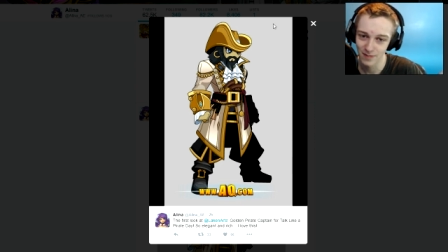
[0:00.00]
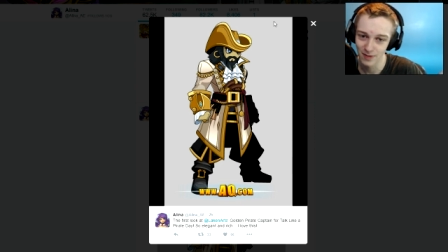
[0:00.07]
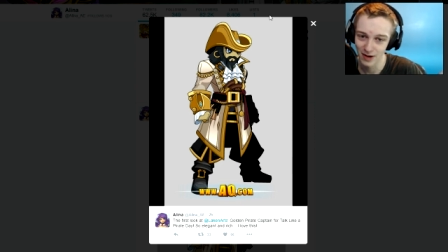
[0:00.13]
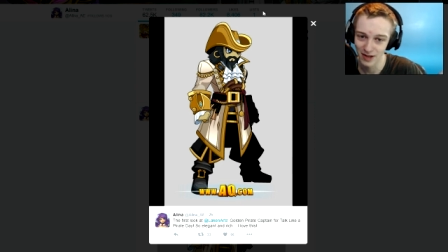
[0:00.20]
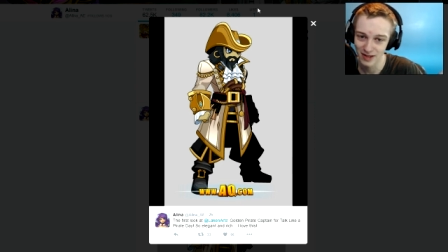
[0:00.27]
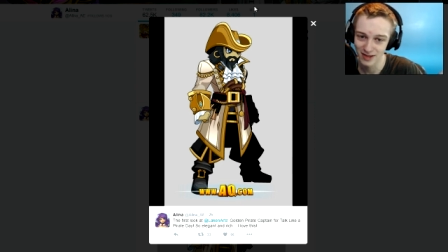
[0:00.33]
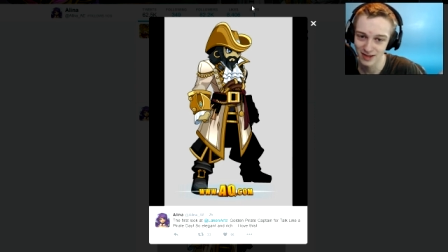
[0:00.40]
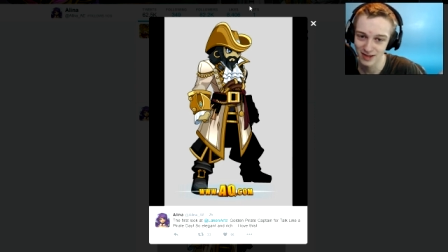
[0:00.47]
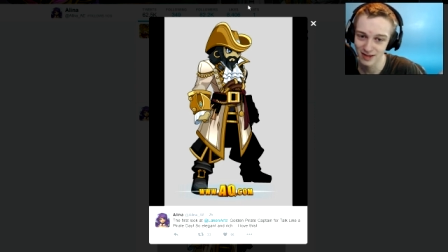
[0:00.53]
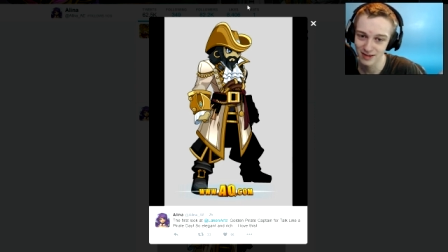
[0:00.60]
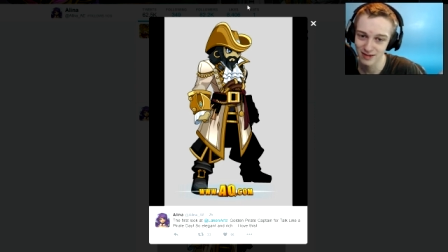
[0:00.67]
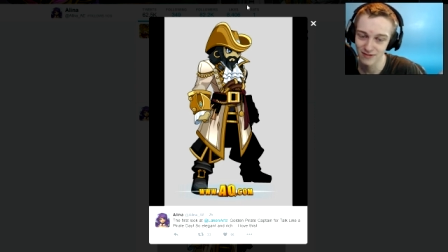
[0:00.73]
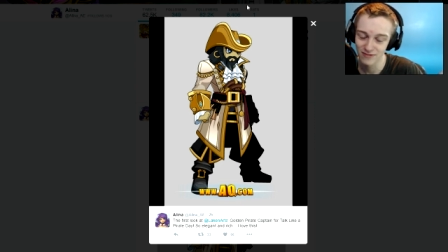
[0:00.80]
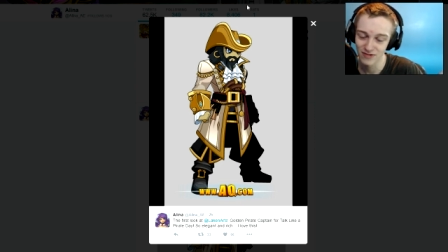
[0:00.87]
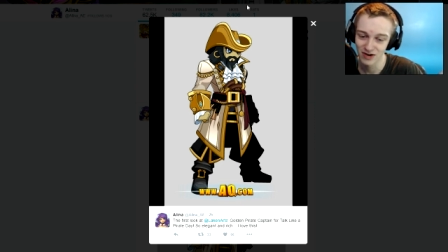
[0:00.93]
but
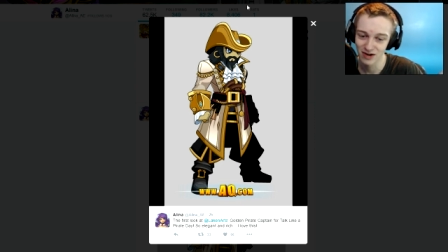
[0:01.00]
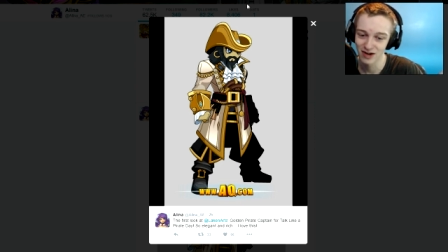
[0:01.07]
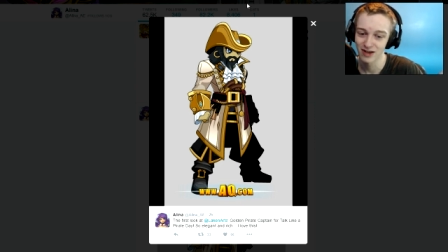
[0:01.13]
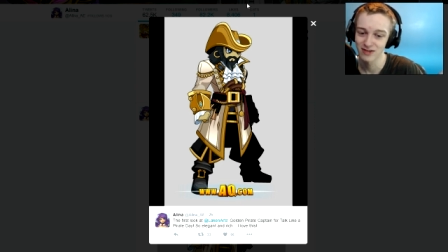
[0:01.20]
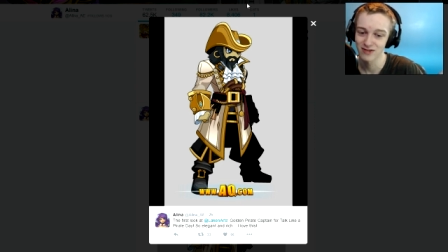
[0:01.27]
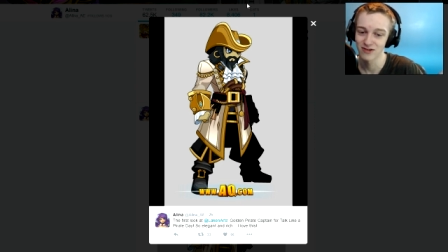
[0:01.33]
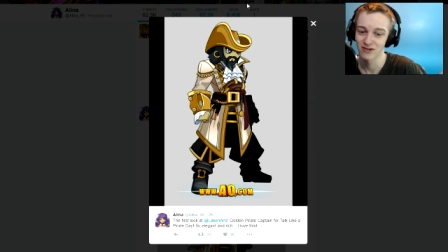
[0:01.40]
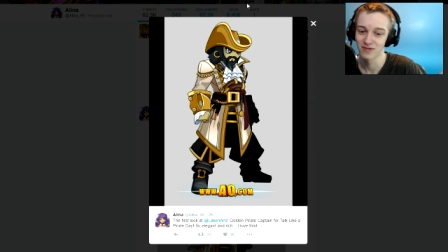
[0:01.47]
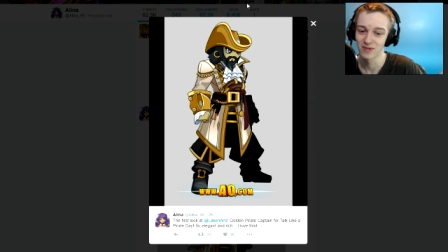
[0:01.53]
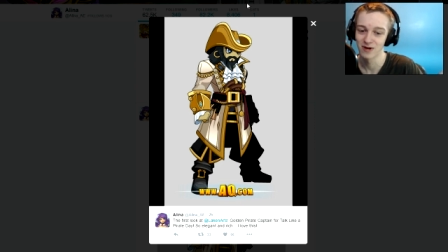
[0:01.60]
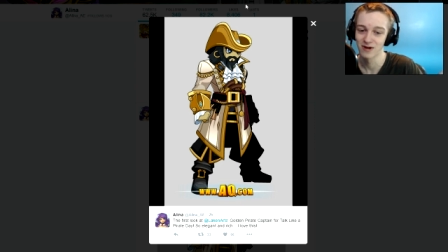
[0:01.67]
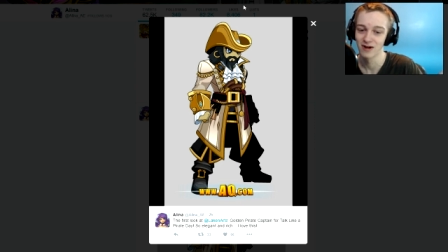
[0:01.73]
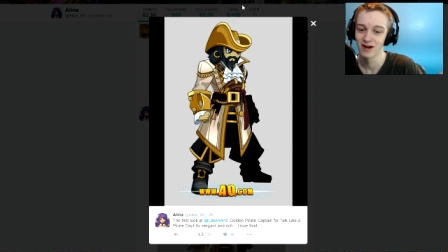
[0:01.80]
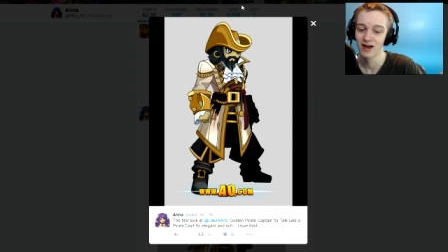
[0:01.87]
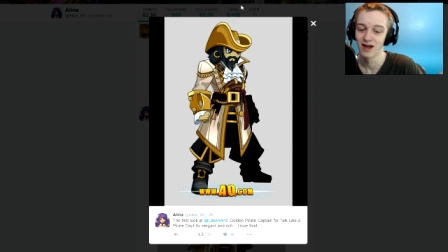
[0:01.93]
this is a very nice
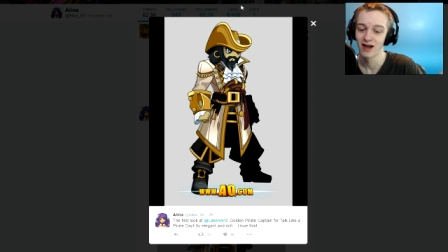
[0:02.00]
armor.